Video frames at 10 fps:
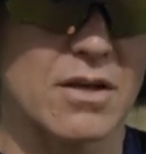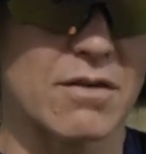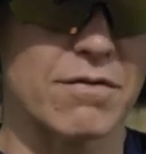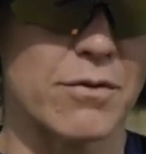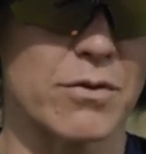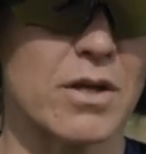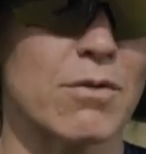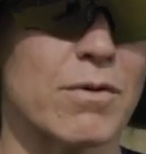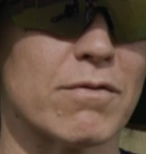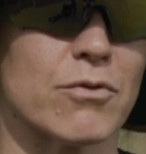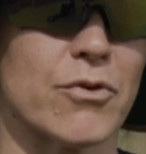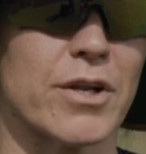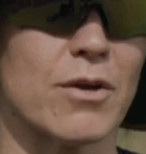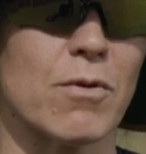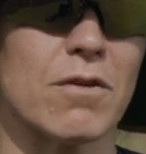if you think we've
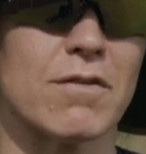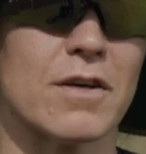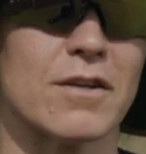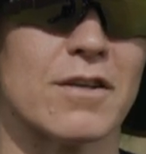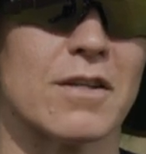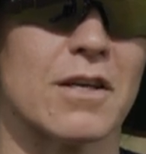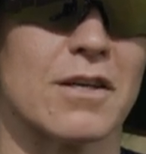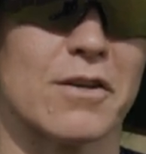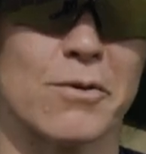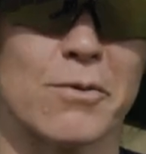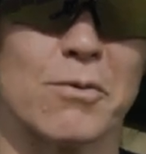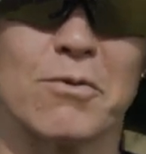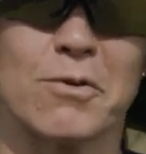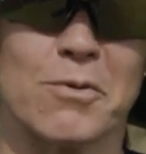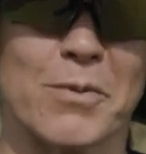already qualified, like
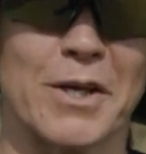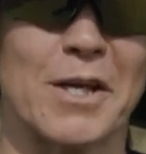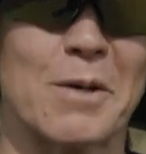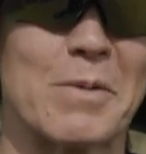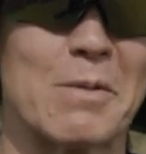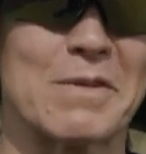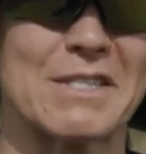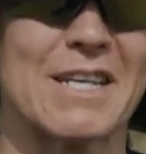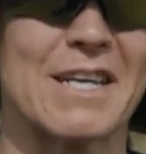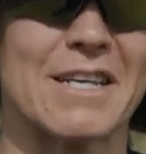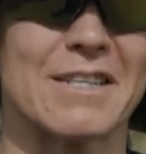you're making a big mistake.